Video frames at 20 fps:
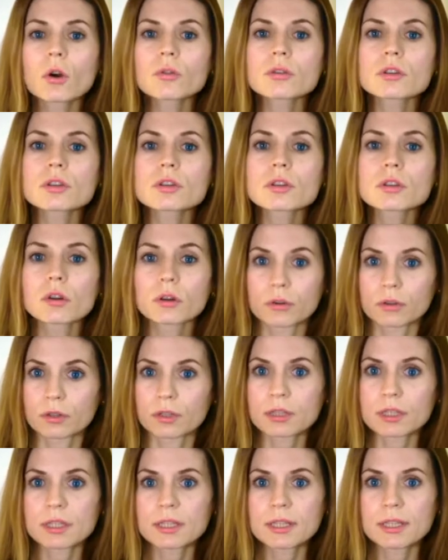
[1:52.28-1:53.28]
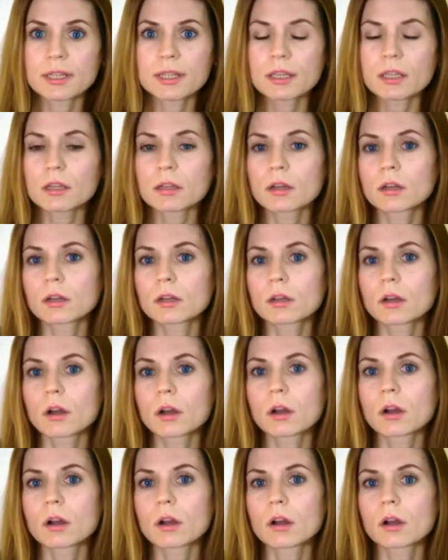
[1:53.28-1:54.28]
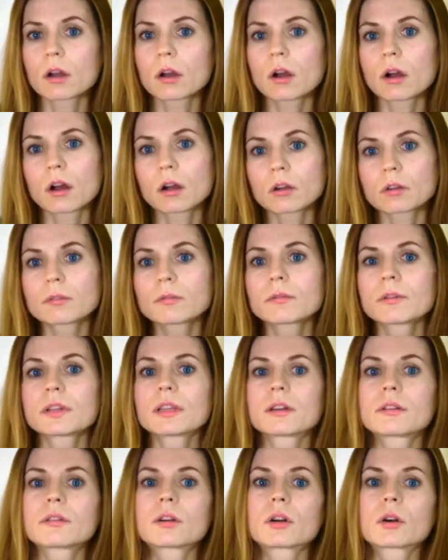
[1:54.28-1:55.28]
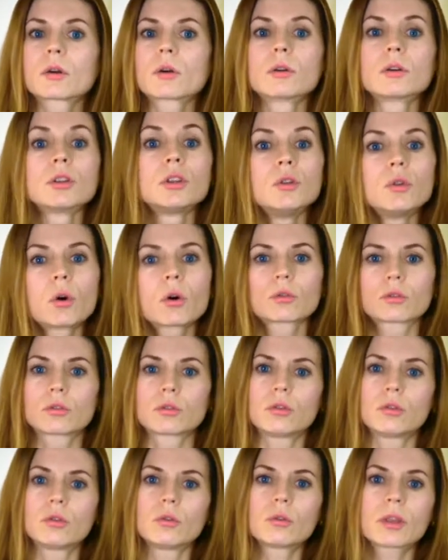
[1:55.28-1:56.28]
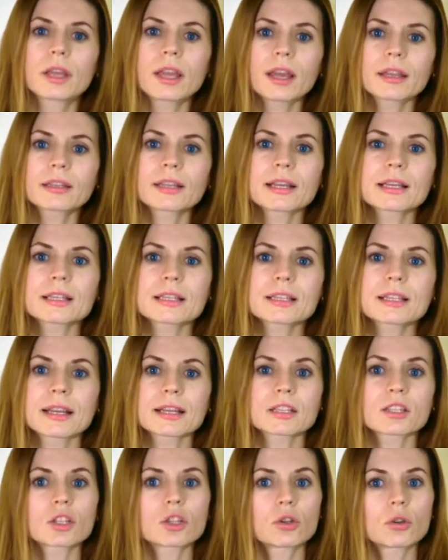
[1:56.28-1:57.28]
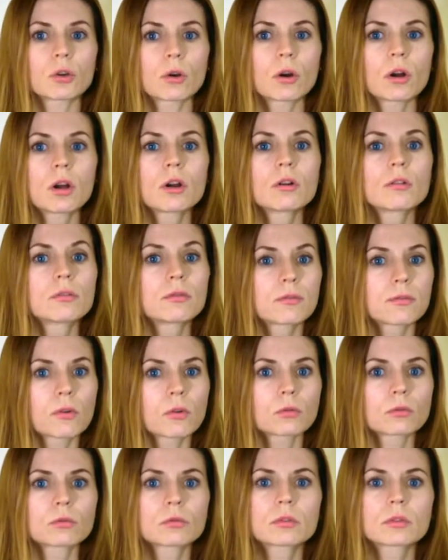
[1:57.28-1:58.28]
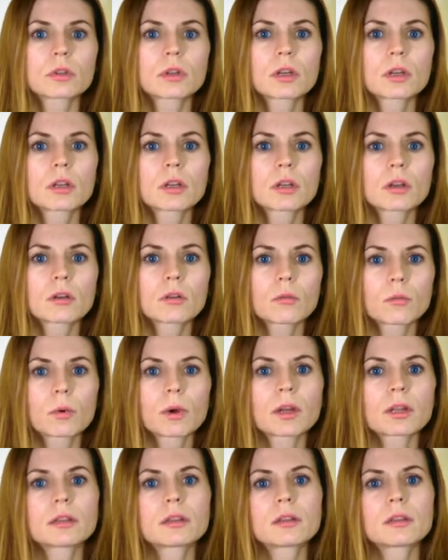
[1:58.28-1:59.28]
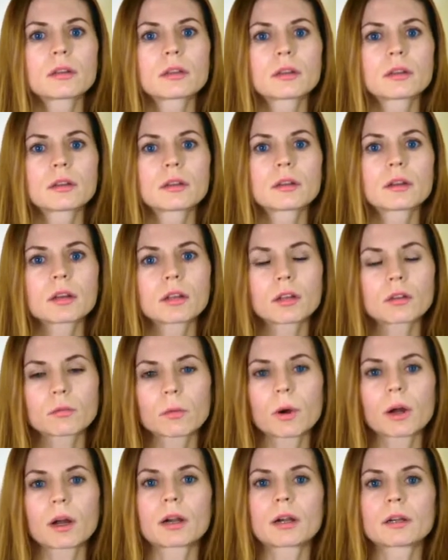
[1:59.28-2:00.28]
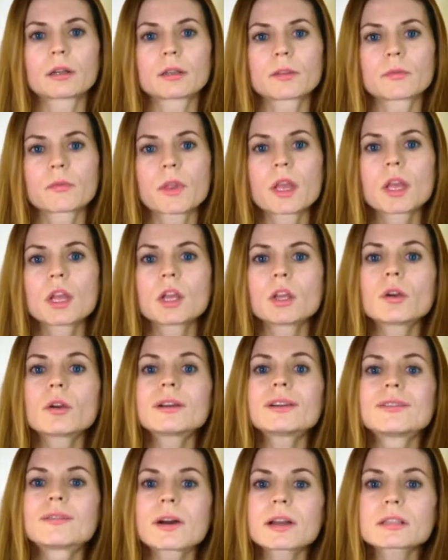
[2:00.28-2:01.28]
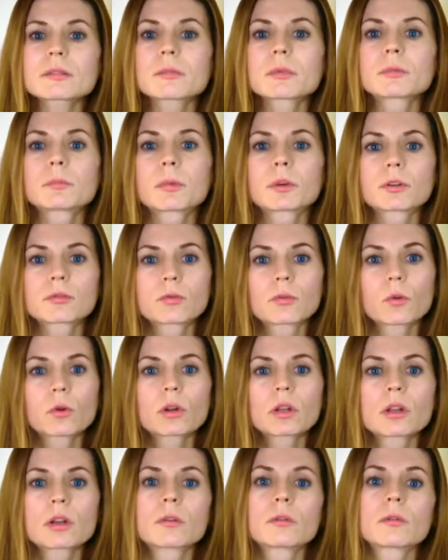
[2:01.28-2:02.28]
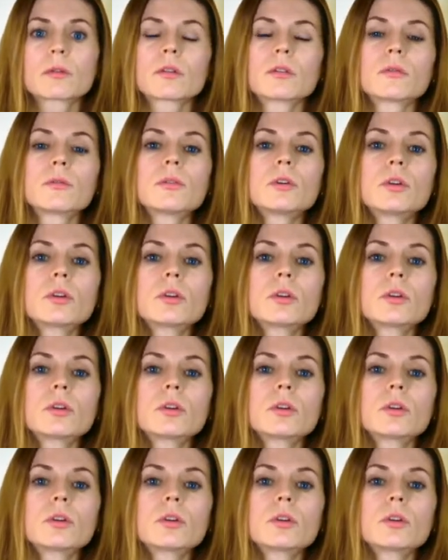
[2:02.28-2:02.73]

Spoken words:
certainty on whenever or not you can access your fund when required. Your investment portfolio will